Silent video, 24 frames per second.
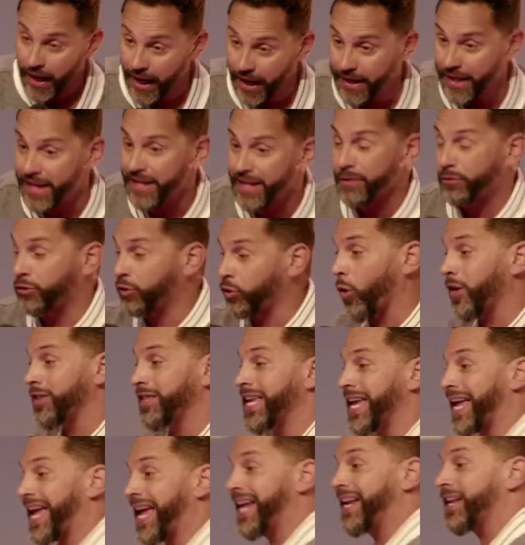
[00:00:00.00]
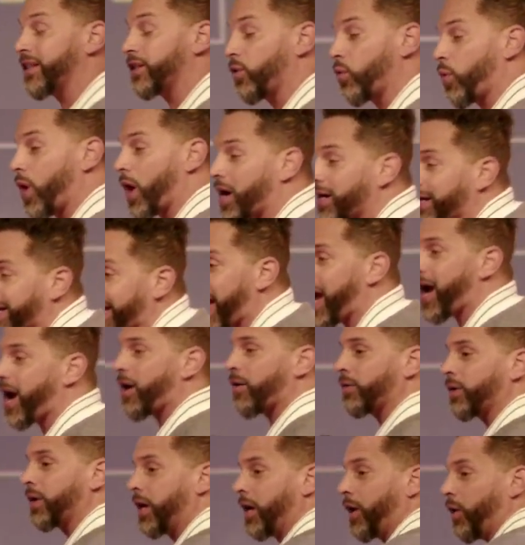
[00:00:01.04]
And then toward the end of the
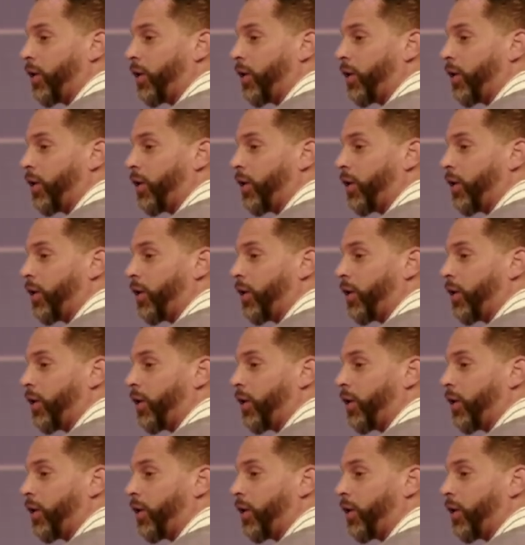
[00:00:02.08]
workout,